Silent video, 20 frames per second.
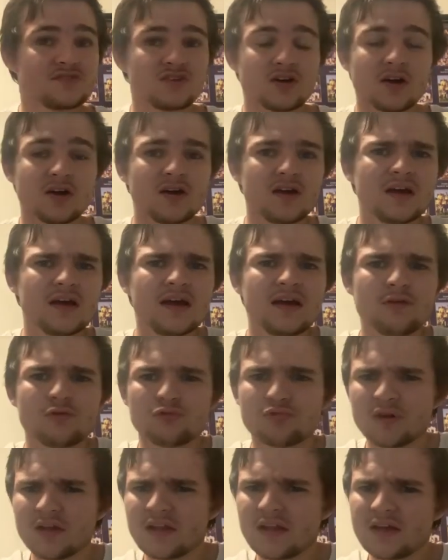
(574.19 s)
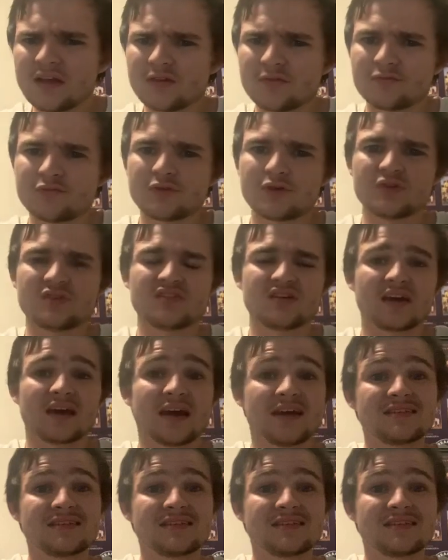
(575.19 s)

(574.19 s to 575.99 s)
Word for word: so really confusing.